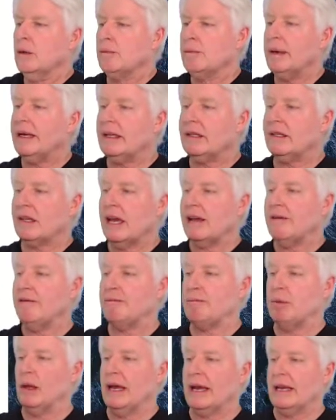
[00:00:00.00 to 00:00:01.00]
Pick
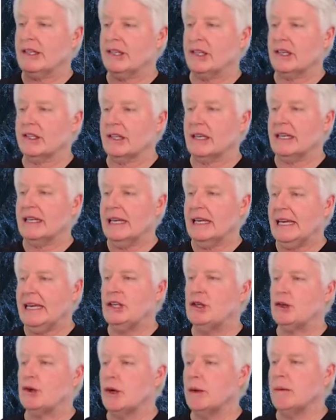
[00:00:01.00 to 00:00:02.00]
safe places in
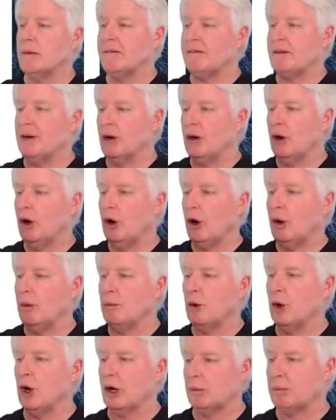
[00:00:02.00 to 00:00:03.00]
each room of your
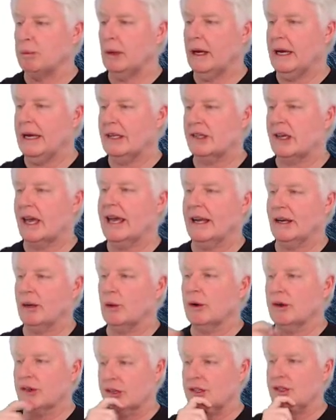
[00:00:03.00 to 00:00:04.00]
home, workplace, and
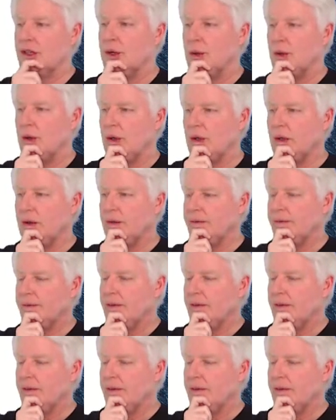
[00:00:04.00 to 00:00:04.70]
or school.